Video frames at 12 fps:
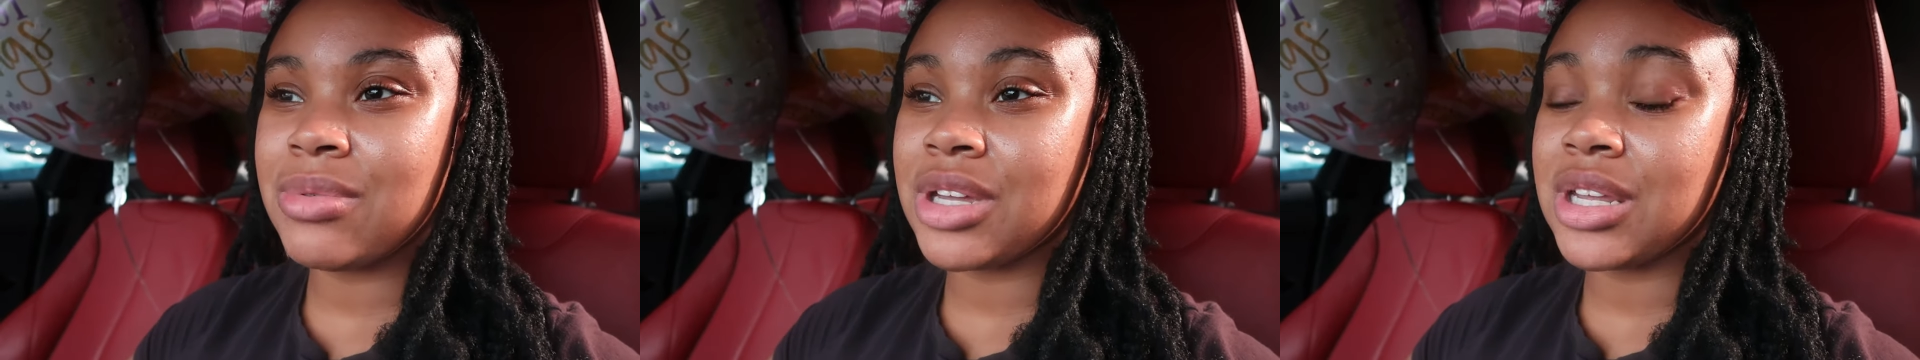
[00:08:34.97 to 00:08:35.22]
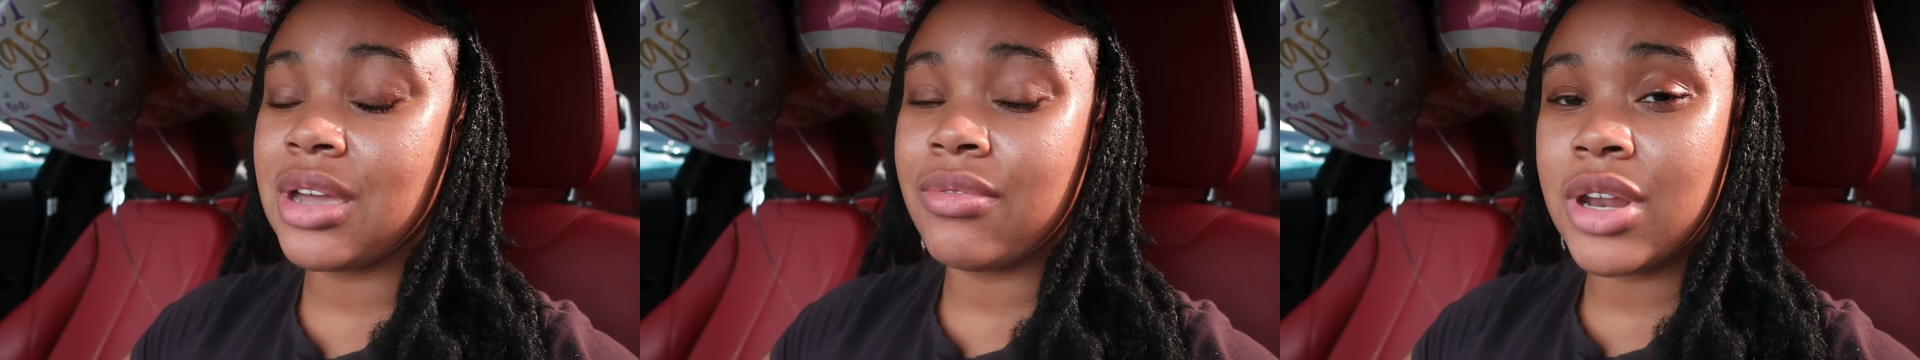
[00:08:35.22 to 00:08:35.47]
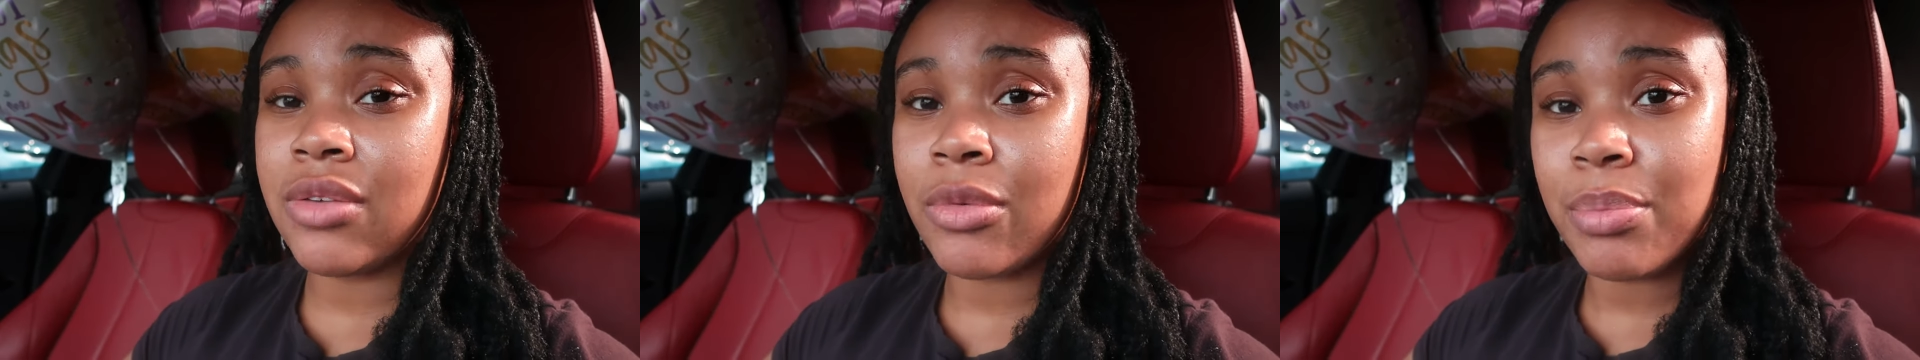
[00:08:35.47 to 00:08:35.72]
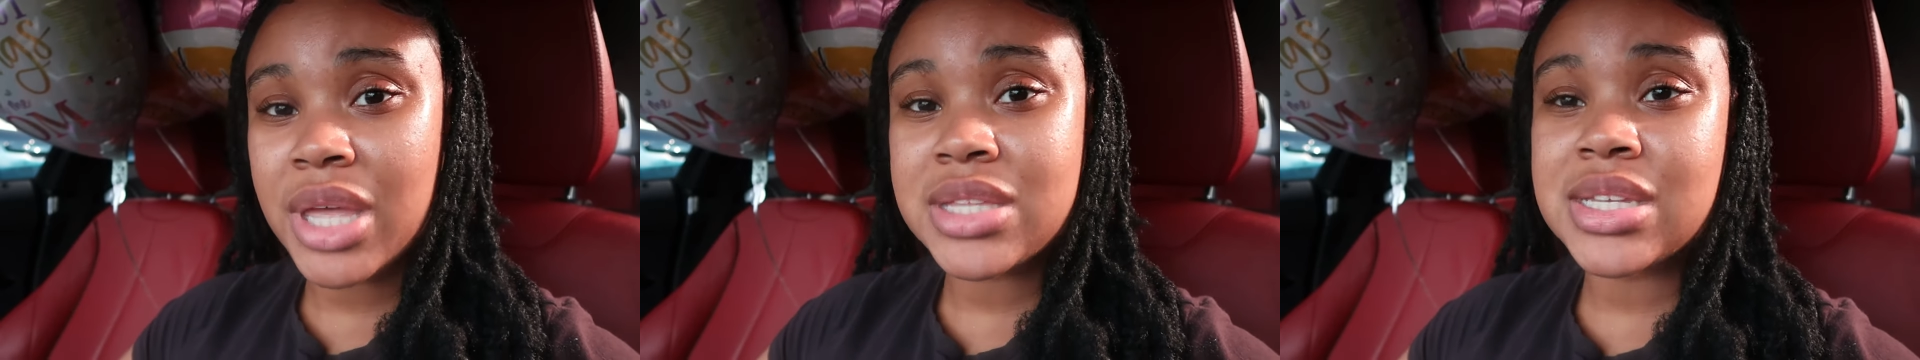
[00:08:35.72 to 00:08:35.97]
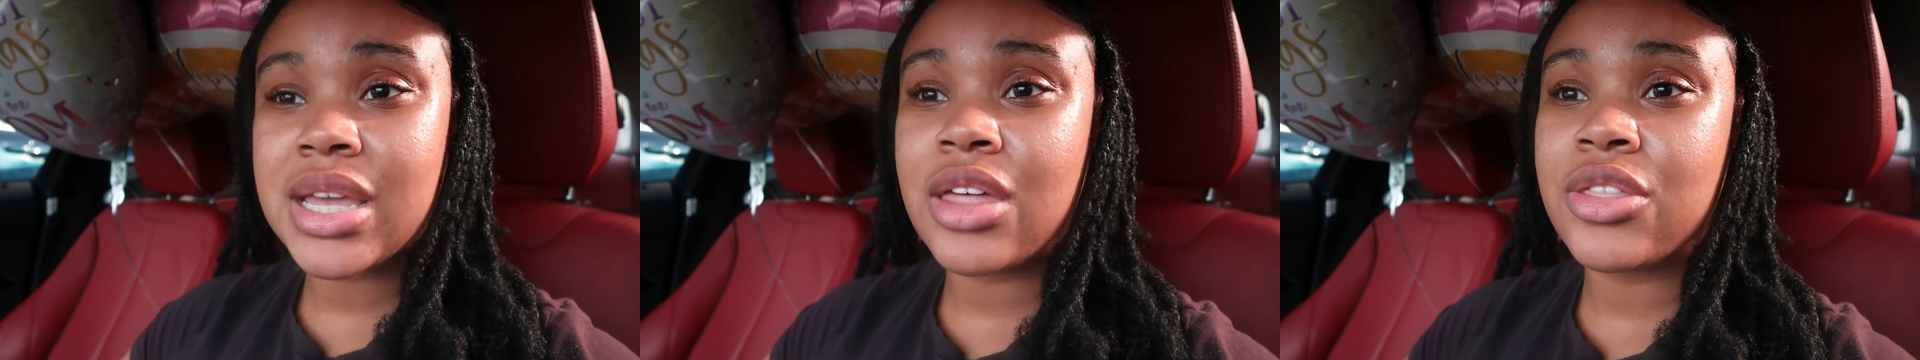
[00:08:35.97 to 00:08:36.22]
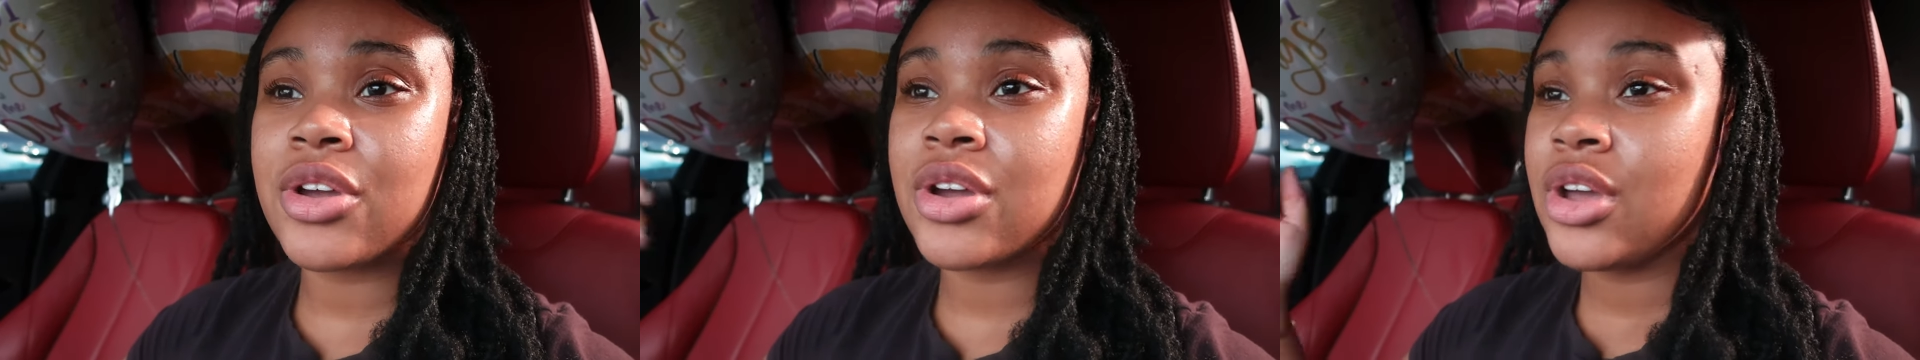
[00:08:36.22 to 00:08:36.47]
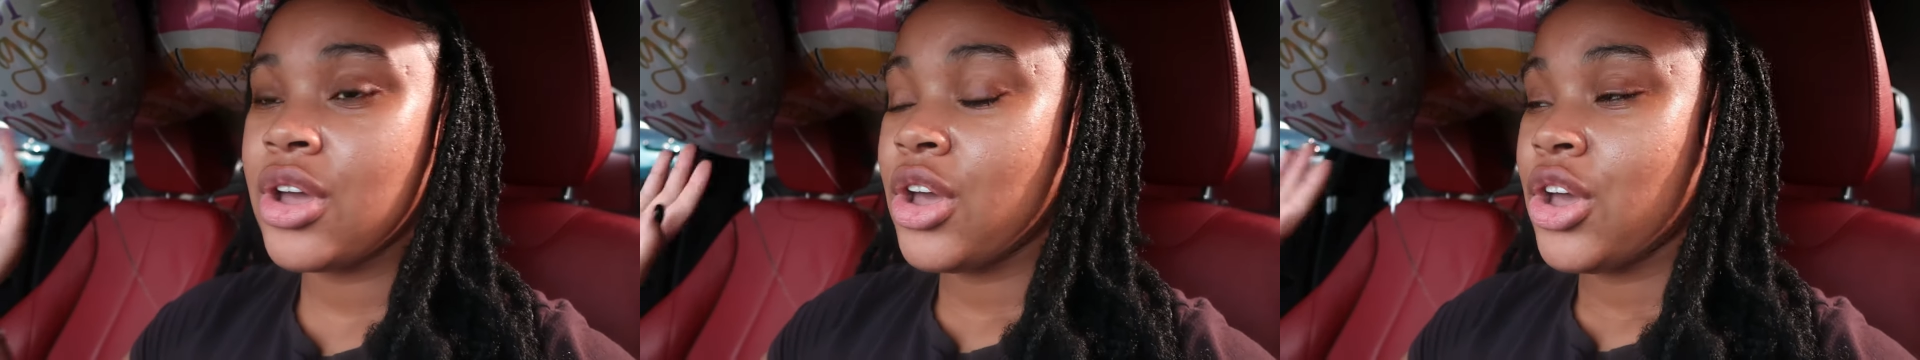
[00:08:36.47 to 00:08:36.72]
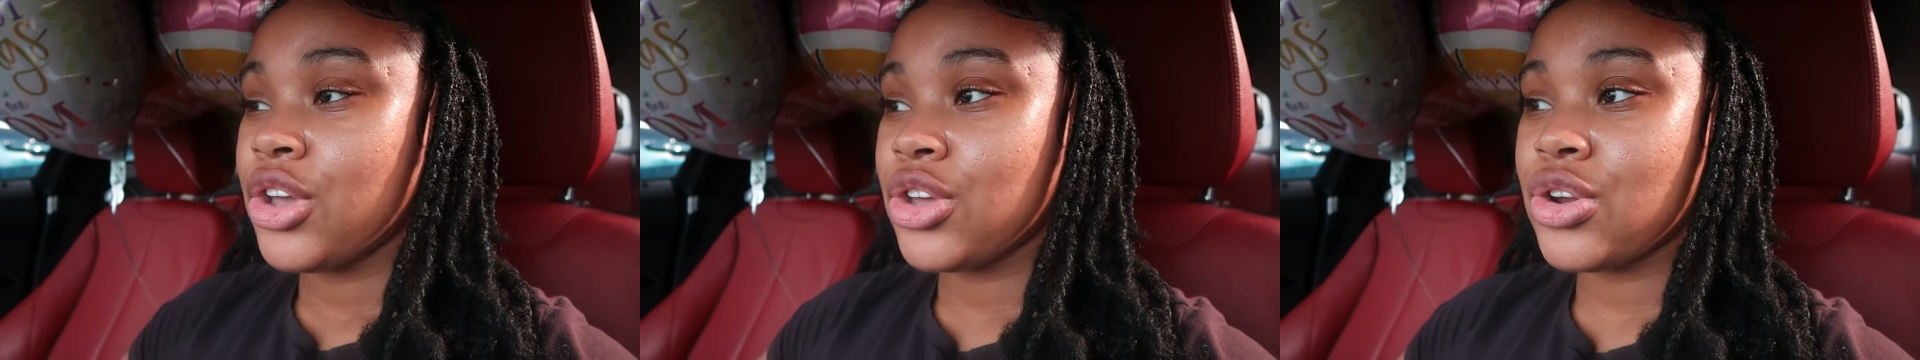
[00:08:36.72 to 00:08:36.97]
we're gonna get ready for bed together,
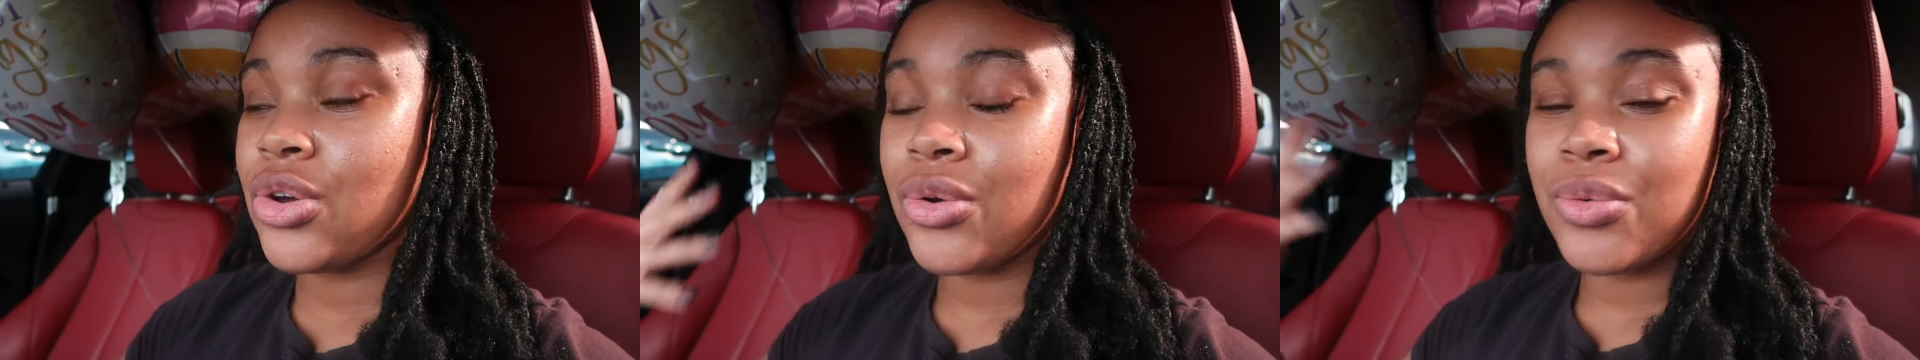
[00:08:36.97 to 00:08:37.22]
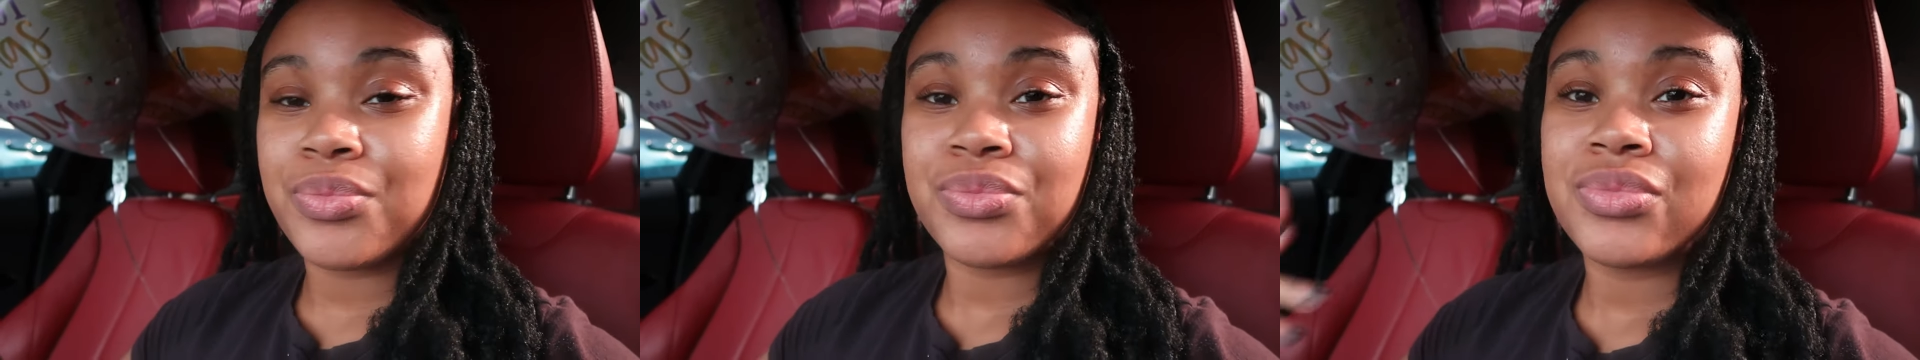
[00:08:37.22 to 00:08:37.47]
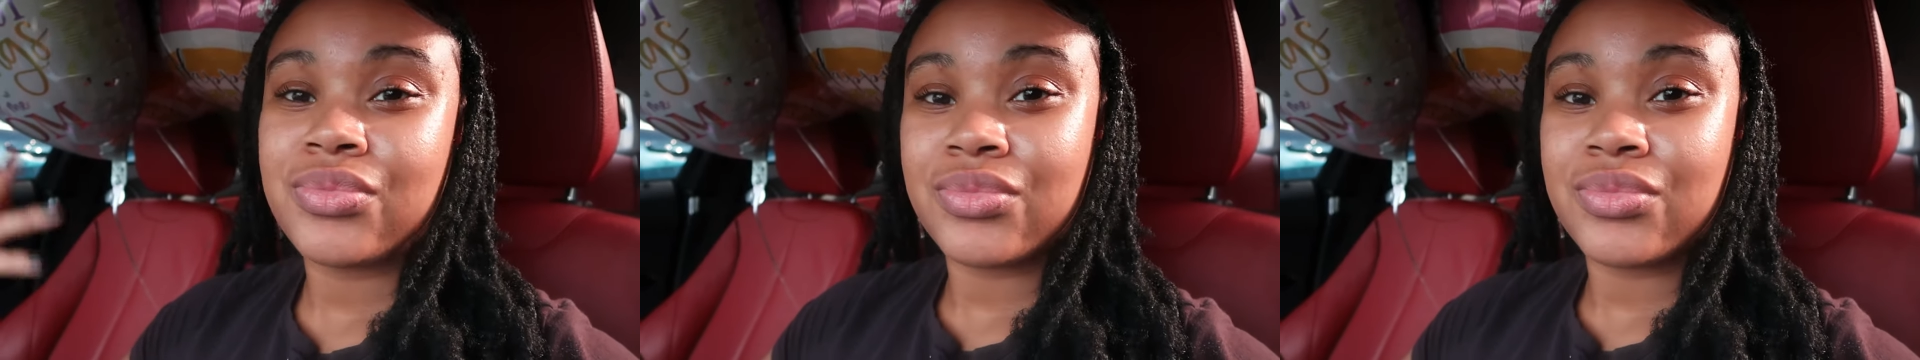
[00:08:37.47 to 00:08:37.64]
you know,